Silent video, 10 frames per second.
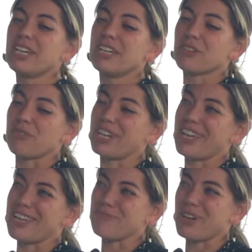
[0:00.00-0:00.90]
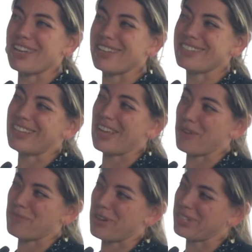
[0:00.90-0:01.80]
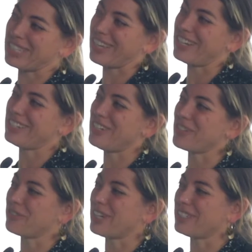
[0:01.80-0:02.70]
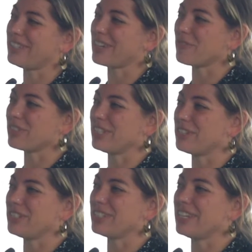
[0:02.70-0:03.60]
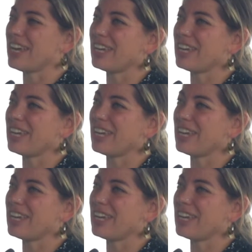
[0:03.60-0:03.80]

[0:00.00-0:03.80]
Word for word: So I want to end by saying I'm, I'm, excited to hear the rest of the conversations today,